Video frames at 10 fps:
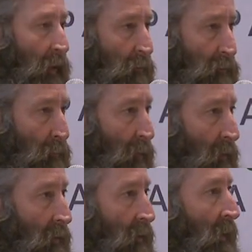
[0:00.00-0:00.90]
records
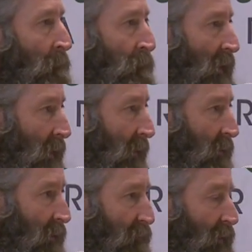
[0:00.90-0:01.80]
apart and
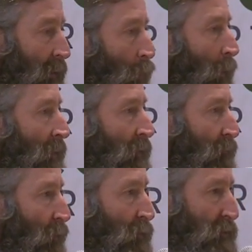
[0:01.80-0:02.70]
identify when the
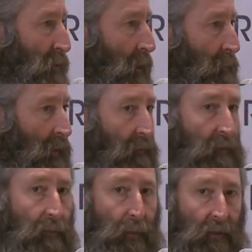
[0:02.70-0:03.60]
first shipment of a
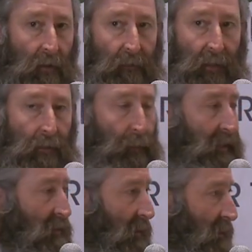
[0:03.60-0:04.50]
specific
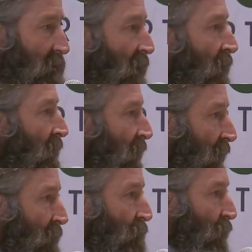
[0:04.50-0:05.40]
species
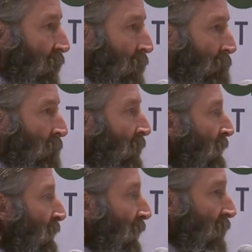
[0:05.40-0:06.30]
came from
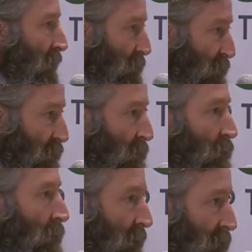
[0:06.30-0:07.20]
a
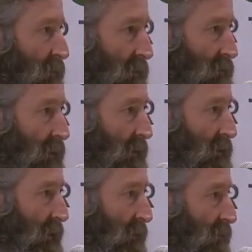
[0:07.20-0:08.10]
zoo into the state of
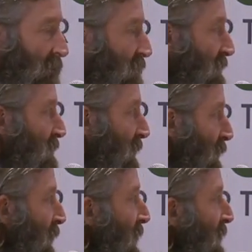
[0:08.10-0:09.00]
Texas. And
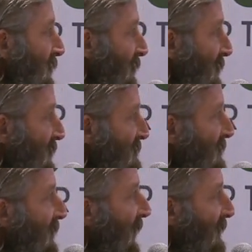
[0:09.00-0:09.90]
so this
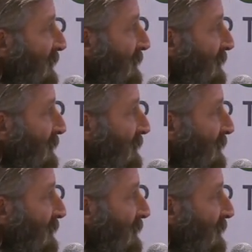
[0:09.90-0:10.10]
data